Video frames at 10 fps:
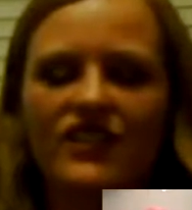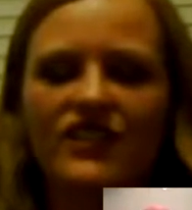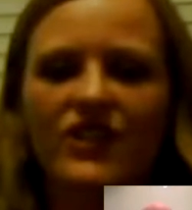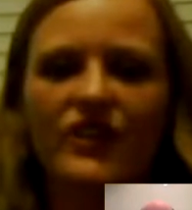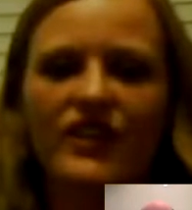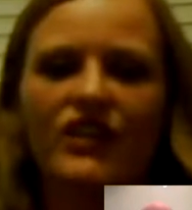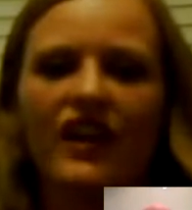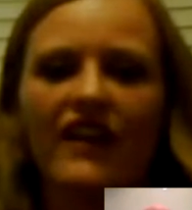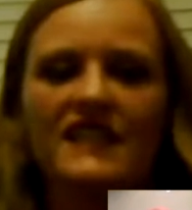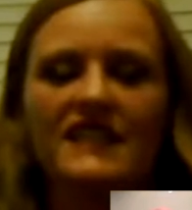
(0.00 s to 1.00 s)
And so then you're
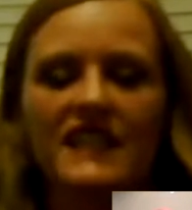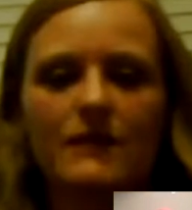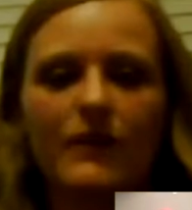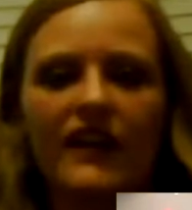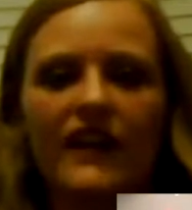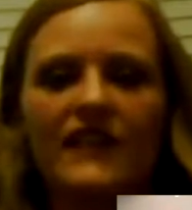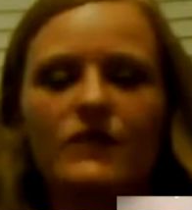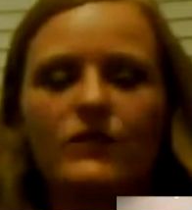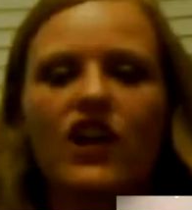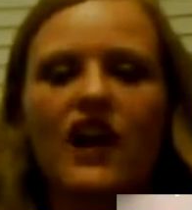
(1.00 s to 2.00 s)
having this
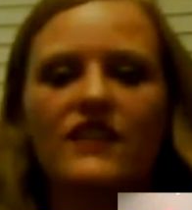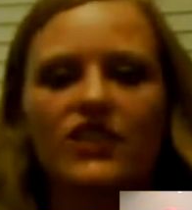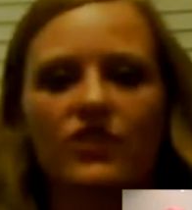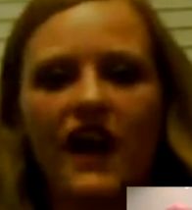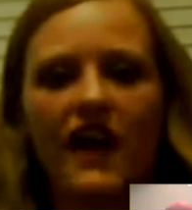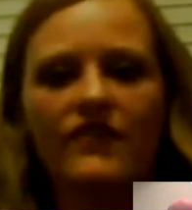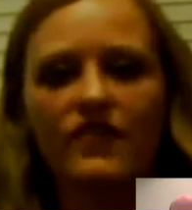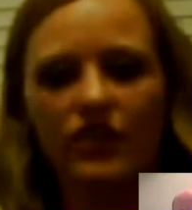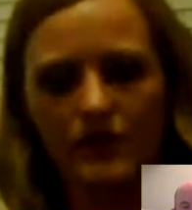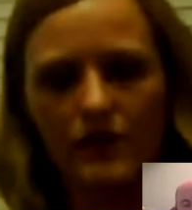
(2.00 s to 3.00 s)
experience which causes you to have a
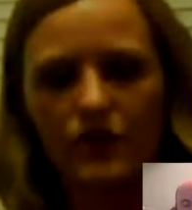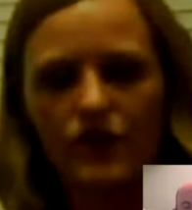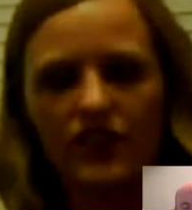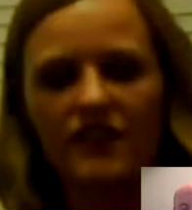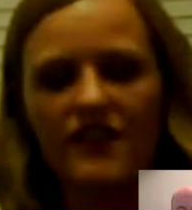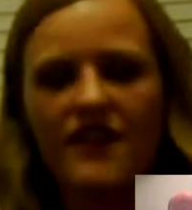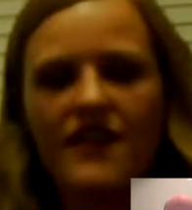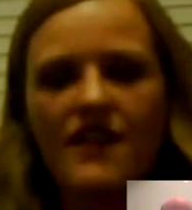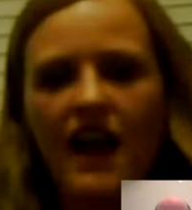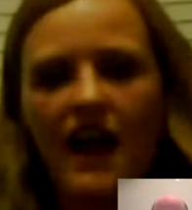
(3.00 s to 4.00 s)
certain emotion,
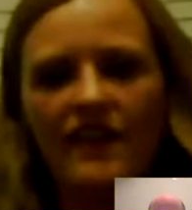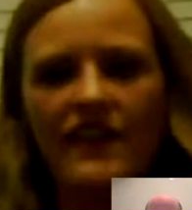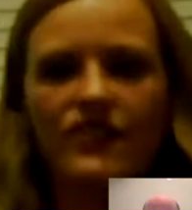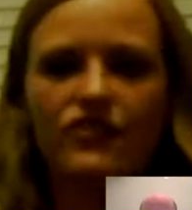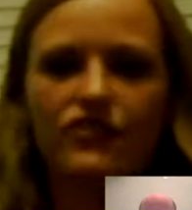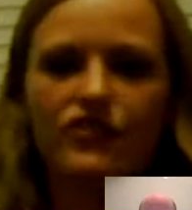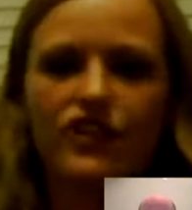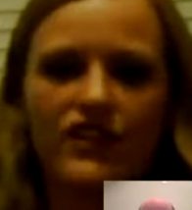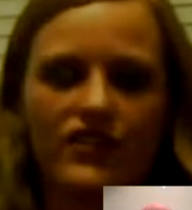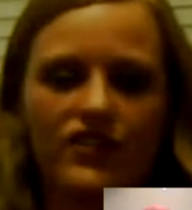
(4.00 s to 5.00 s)
and then it
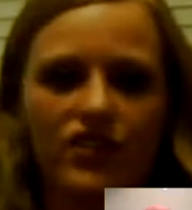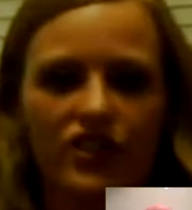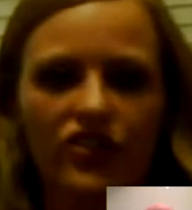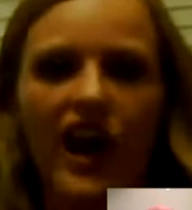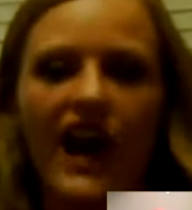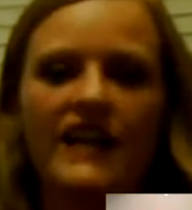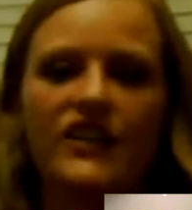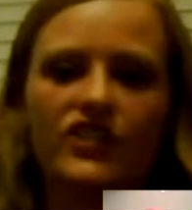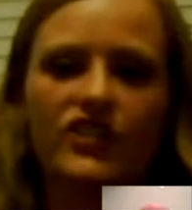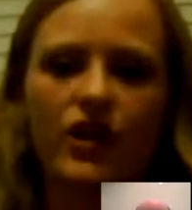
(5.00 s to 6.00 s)
triggers a certain thought, and
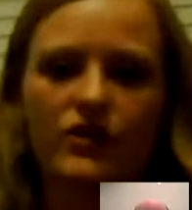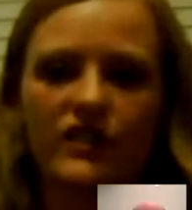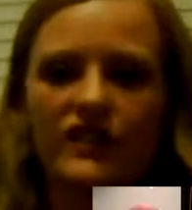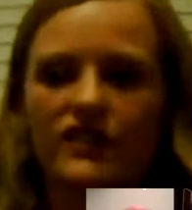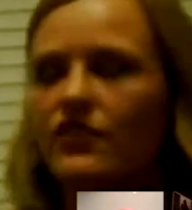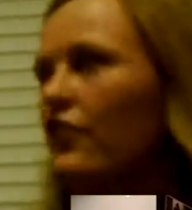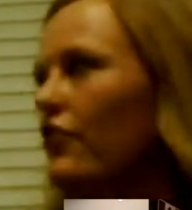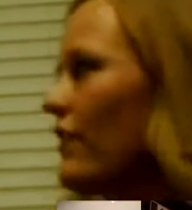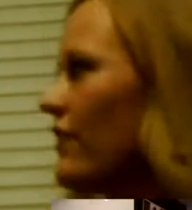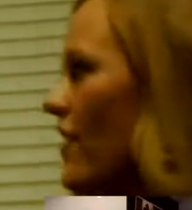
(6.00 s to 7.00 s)
it just goes in this
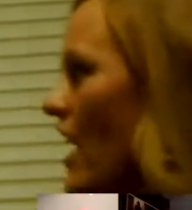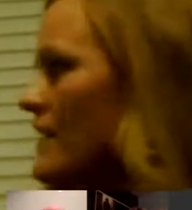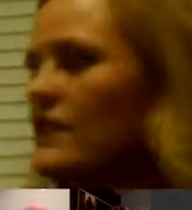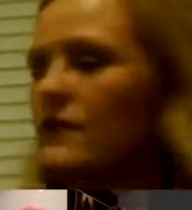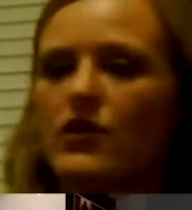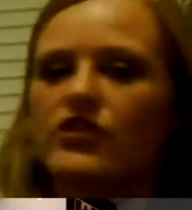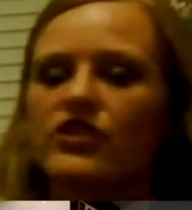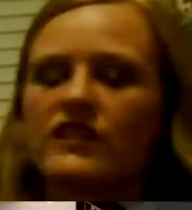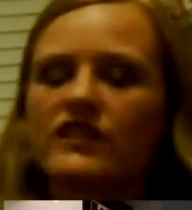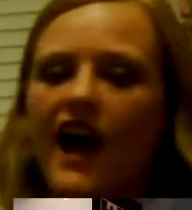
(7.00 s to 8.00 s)
circle of thoughts,
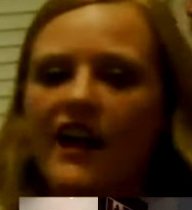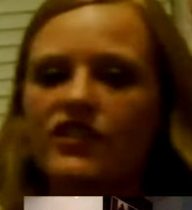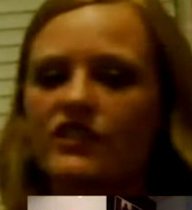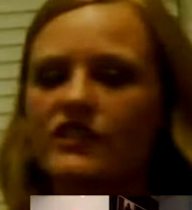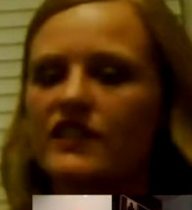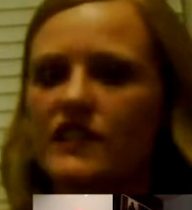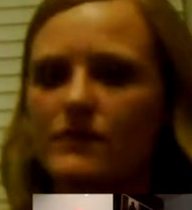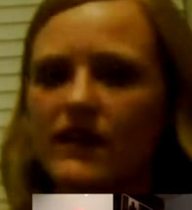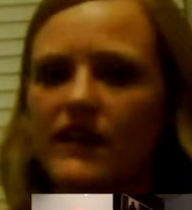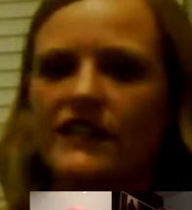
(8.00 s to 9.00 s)
emotions, actions,
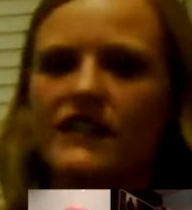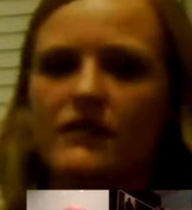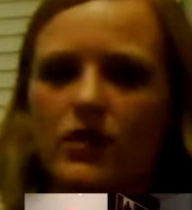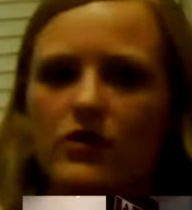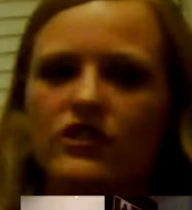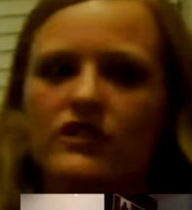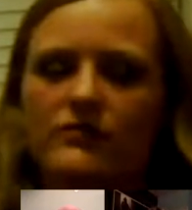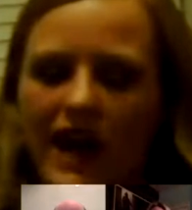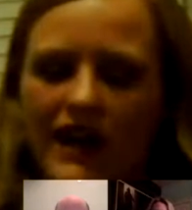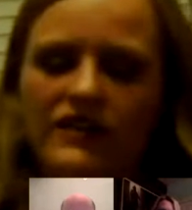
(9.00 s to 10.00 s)
experience, emotion,
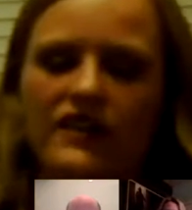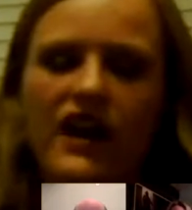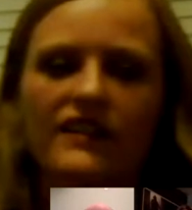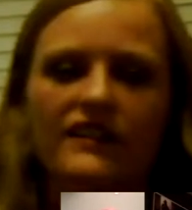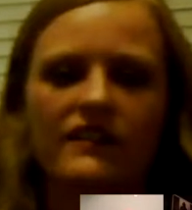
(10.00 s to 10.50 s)
back to thought.